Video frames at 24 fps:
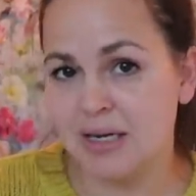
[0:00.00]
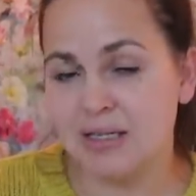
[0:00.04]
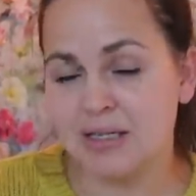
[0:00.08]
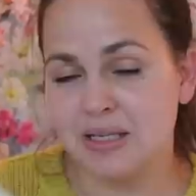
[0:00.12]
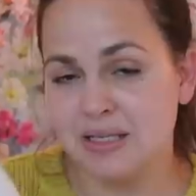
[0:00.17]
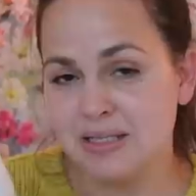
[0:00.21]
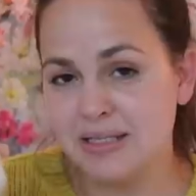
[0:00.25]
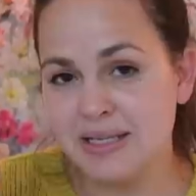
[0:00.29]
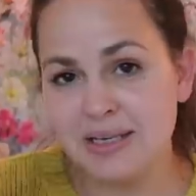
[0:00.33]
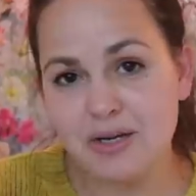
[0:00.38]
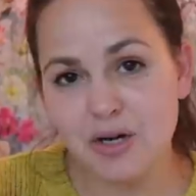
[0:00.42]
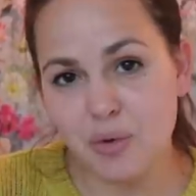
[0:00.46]

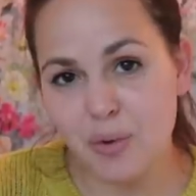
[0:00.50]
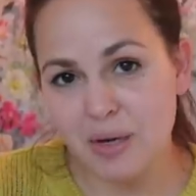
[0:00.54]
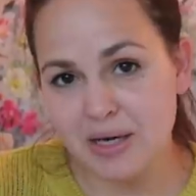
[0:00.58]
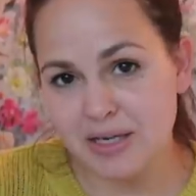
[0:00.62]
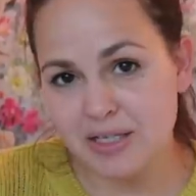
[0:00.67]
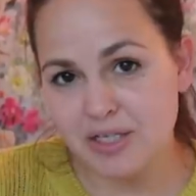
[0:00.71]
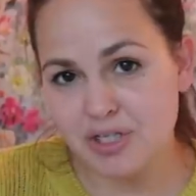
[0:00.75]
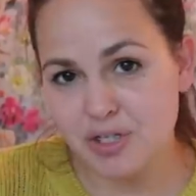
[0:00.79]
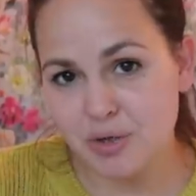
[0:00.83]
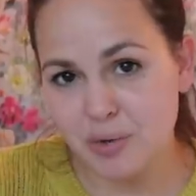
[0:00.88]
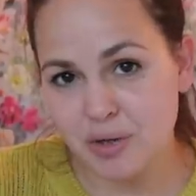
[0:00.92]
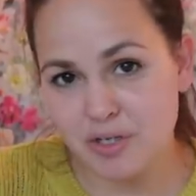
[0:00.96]
The single one
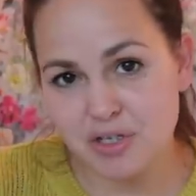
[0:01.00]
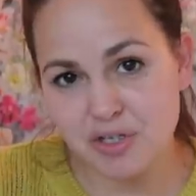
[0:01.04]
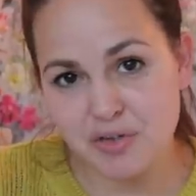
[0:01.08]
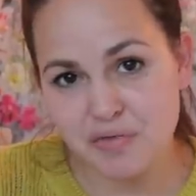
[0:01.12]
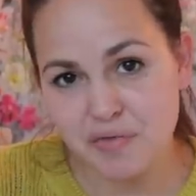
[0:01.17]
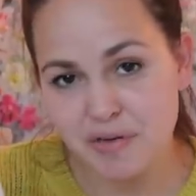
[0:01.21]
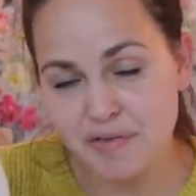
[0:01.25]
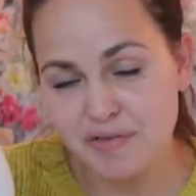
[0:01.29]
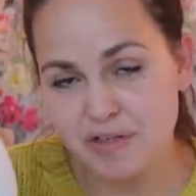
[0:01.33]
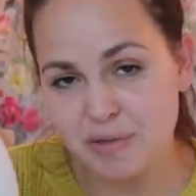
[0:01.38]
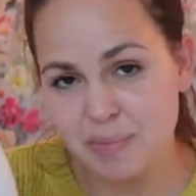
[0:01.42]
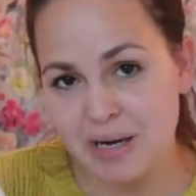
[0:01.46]
is
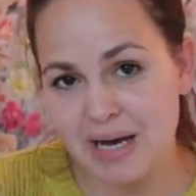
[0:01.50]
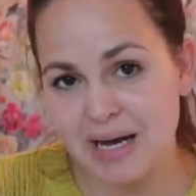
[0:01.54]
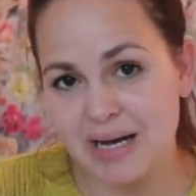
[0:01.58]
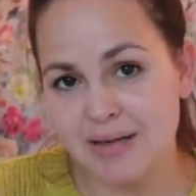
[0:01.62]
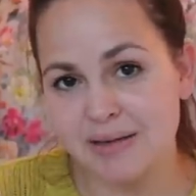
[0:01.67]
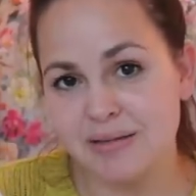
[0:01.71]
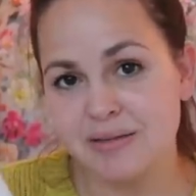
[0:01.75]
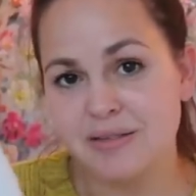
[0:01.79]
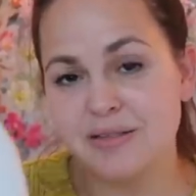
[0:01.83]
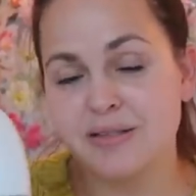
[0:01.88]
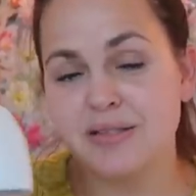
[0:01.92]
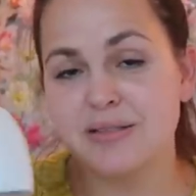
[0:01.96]

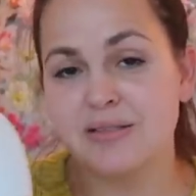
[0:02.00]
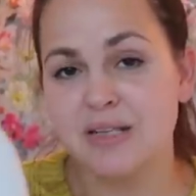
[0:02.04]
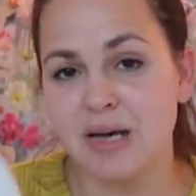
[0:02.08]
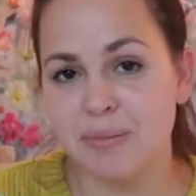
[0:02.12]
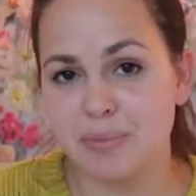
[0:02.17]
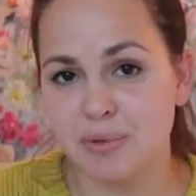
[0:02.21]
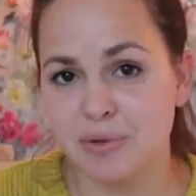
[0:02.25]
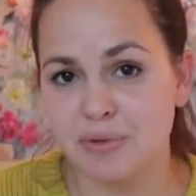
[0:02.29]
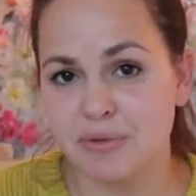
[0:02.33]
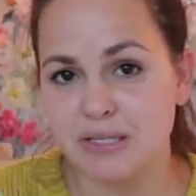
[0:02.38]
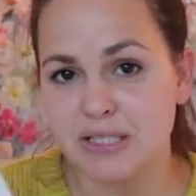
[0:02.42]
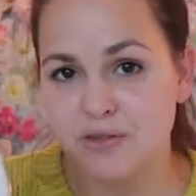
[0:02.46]
£250, the
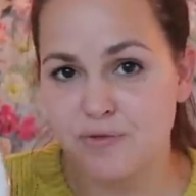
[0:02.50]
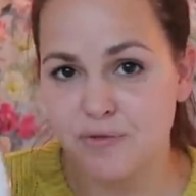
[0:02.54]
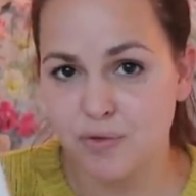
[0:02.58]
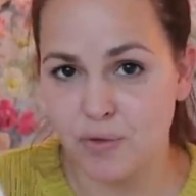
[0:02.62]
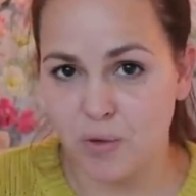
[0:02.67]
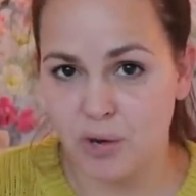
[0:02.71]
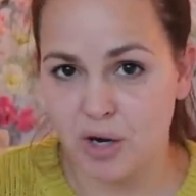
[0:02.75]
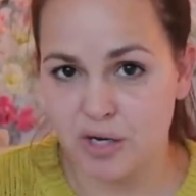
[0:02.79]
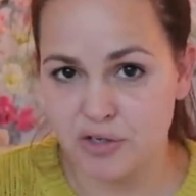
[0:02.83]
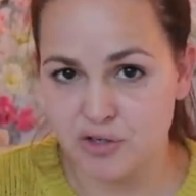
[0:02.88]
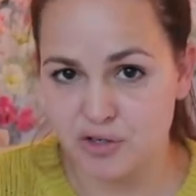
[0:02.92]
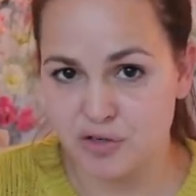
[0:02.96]
double is
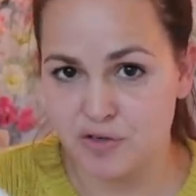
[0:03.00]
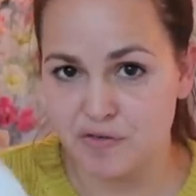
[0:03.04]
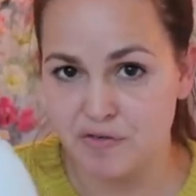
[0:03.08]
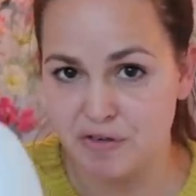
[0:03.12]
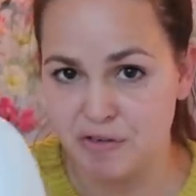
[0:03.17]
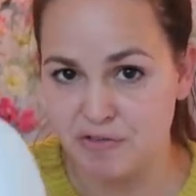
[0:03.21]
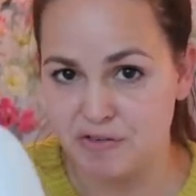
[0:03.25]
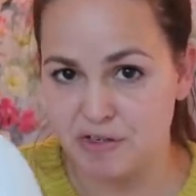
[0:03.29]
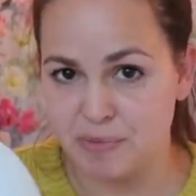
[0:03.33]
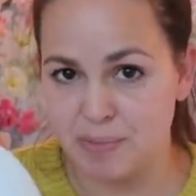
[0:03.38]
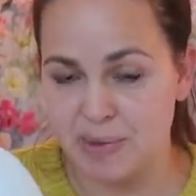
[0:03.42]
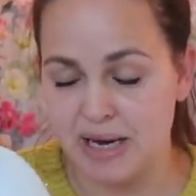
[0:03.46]

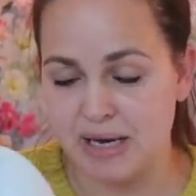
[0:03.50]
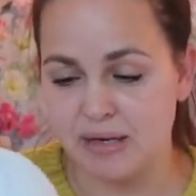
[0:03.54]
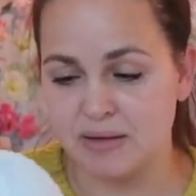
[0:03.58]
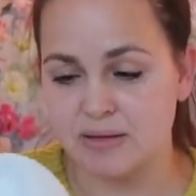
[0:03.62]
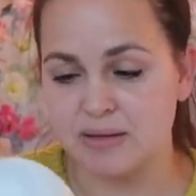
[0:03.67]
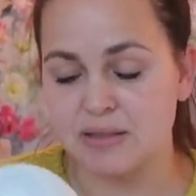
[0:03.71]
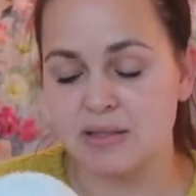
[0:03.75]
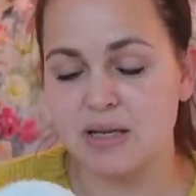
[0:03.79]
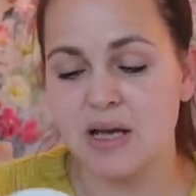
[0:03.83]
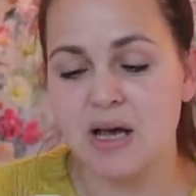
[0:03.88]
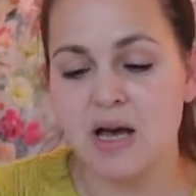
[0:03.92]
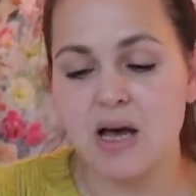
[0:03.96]

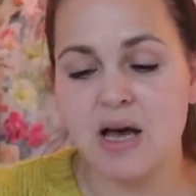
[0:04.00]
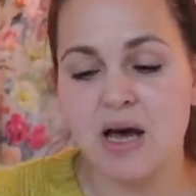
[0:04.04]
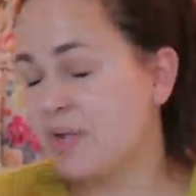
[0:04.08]
£450.